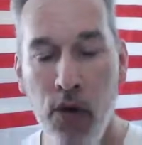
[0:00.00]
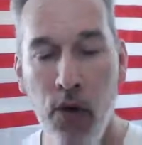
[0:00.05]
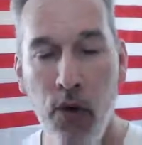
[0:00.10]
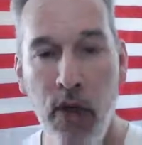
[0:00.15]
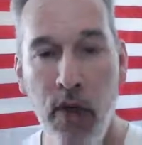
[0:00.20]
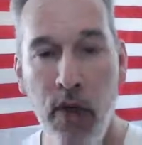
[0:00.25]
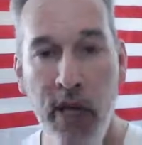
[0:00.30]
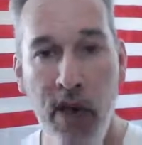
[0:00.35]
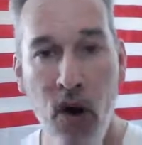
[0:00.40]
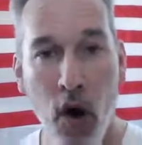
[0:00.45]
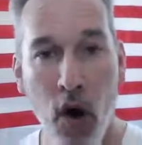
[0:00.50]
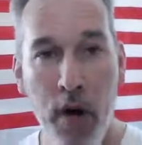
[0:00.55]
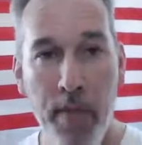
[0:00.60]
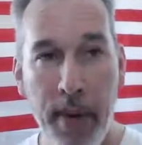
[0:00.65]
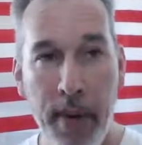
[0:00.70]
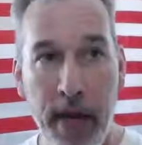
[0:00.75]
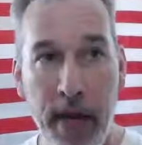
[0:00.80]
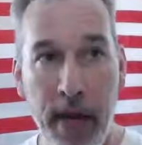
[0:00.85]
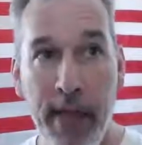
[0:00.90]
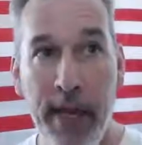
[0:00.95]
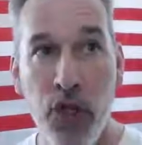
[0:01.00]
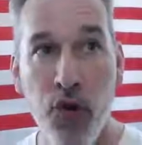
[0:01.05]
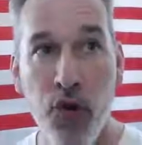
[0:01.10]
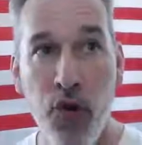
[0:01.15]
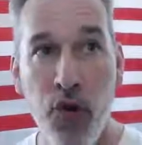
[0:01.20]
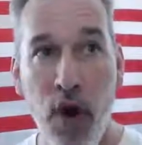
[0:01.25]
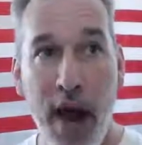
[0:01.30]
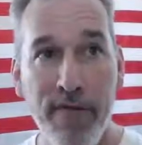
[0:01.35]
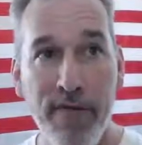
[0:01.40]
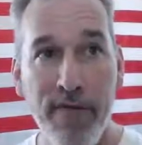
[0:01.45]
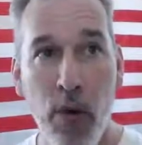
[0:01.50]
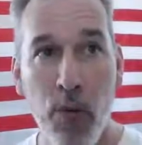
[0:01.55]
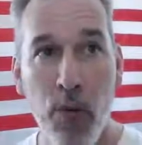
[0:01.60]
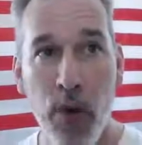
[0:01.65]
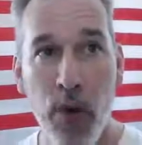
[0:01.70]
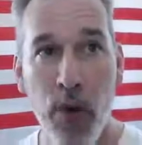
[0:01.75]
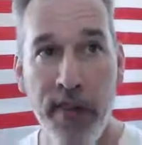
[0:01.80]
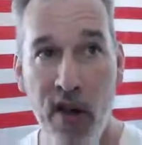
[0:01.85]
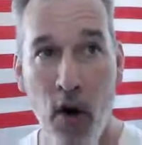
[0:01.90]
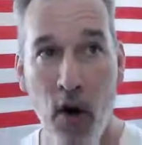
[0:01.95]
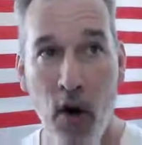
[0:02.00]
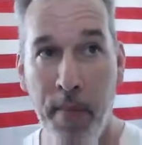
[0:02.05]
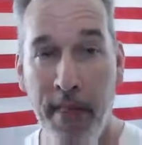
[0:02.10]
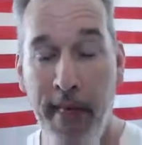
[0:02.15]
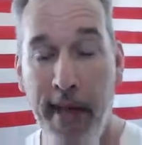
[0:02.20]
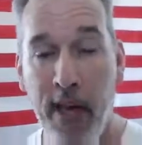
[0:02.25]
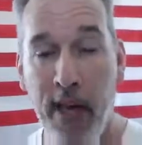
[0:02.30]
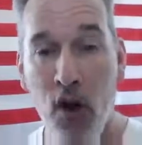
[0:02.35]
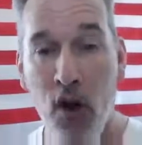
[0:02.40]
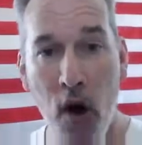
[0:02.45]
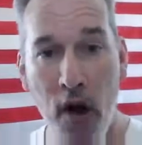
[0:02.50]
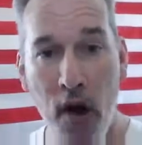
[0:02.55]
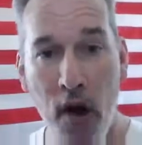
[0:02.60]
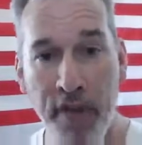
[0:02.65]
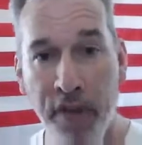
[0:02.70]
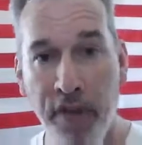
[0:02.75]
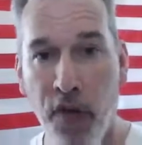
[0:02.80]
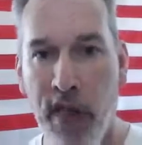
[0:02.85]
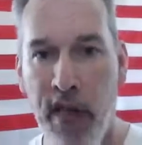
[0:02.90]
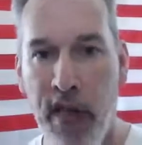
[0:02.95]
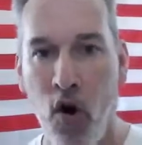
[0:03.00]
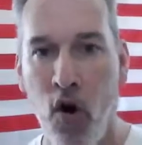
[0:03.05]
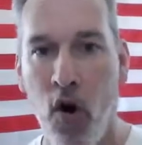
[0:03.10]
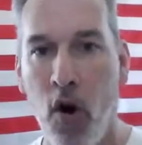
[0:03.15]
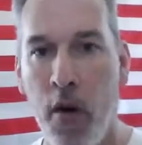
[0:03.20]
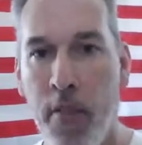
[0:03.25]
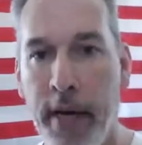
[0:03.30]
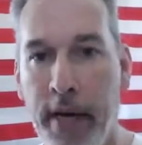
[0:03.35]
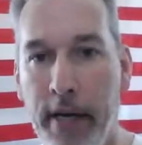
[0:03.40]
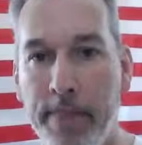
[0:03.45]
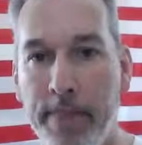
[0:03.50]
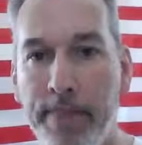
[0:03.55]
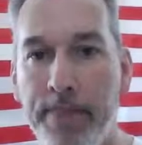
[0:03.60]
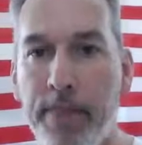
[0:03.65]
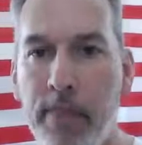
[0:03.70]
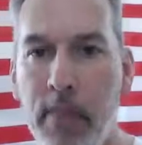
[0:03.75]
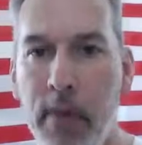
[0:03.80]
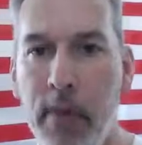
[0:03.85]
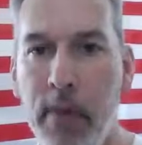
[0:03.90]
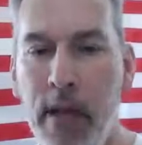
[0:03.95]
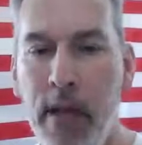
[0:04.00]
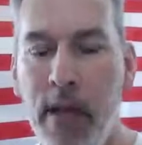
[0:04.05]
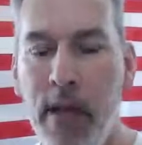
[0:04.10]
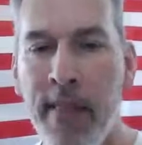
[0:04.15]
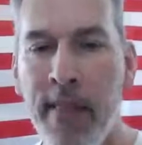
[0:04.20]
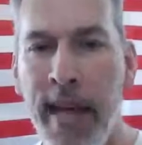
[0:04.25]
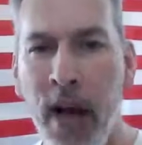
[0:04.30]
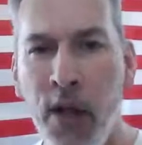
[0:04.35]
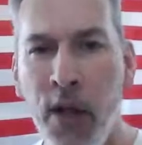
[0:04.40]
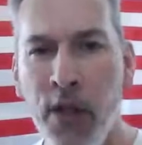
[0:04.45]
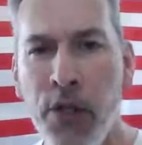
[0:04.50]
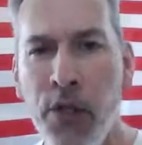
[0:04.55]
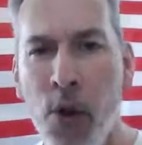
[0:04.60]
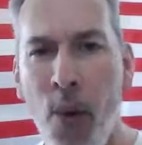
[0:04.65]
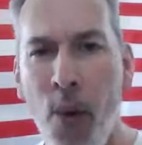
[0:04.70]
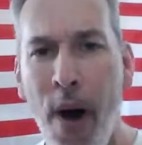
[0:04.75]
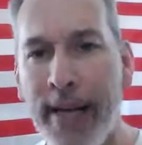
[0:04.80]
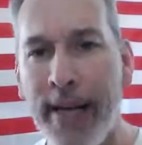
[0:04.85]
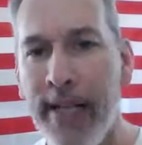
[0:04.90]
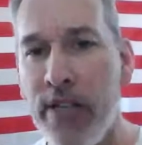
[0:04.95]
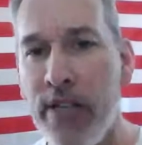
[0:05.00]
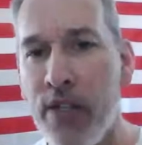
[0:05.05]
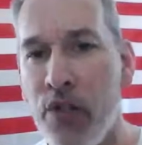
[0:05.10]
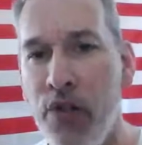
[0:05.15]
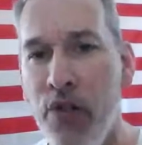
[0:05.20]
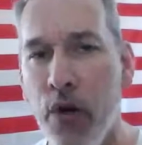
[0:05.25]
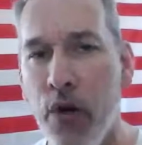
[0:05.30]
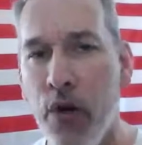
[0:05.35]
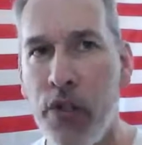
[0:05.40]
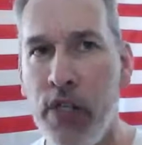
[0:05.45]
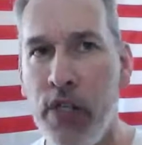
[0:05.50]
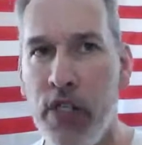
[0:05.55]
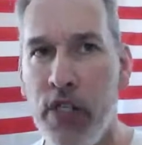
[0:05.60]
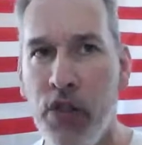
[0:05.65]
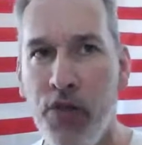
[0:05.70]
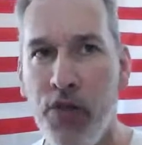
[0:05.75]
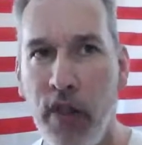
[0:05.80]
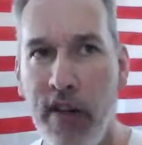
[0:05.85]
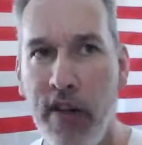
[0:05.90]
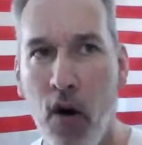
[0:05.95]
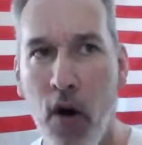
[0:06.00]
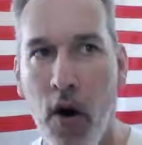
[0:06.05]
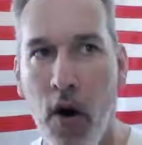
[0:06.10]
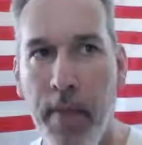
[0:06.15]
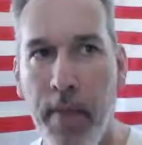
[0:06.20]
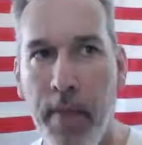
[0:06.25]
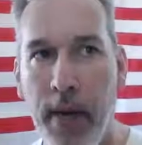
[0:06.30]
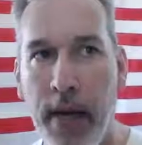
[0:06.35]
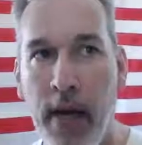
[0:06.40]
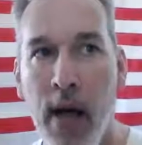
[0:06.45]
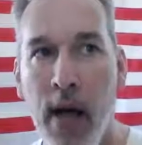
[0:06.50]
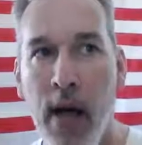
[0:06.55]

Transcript: to the army. They travel with the army. They cook for the army. They also act as nurses for the army.